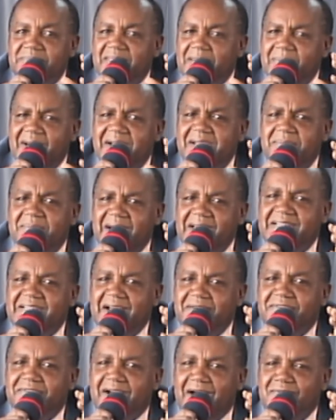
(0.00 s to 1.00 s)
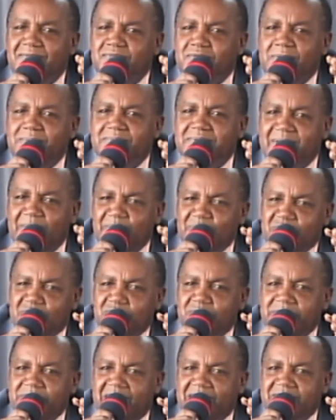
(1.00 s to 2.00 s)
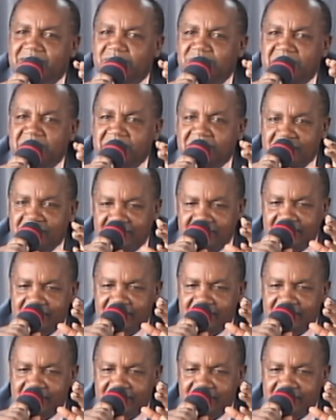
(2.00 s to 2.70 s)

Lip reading: The money might have come from some dubious means.